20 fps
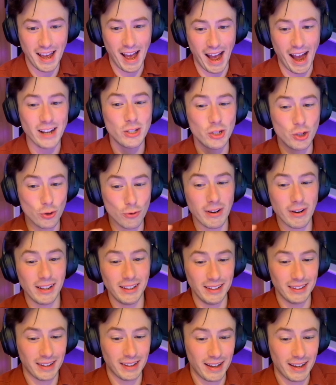I do
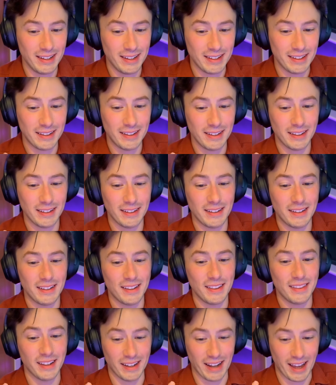really like
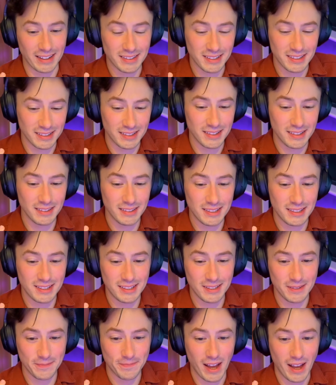the
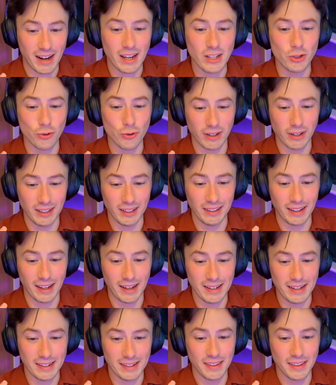lanterns and I do really
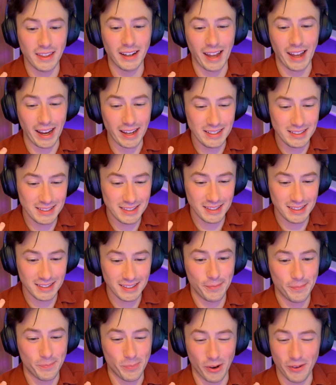like the light,
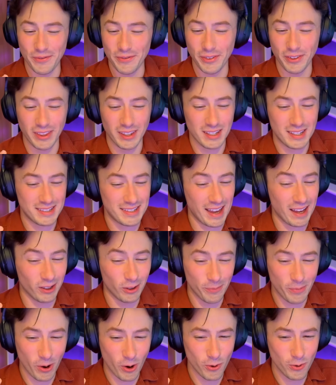but for the
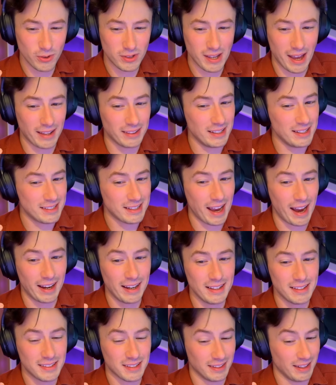sailboat and these
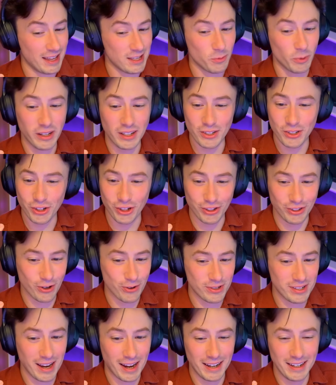kites, unless we can turn
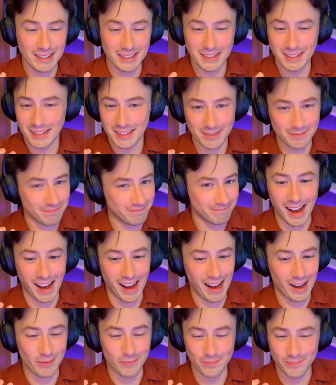those kites,
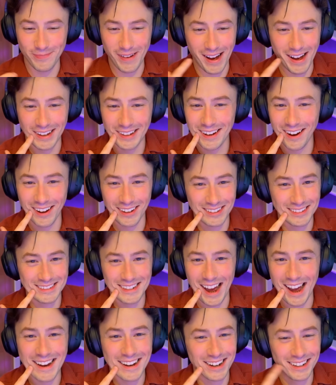I can't
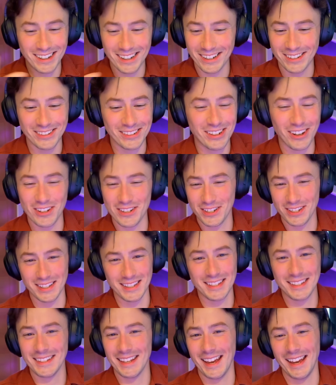in good
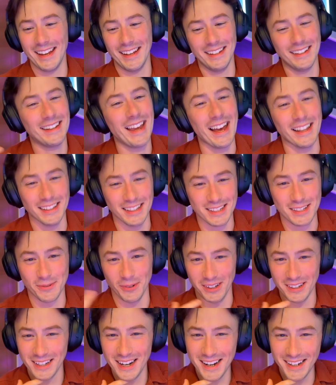conscience say get this
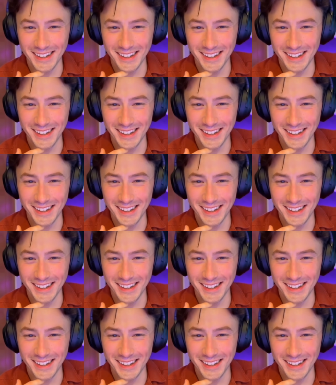one.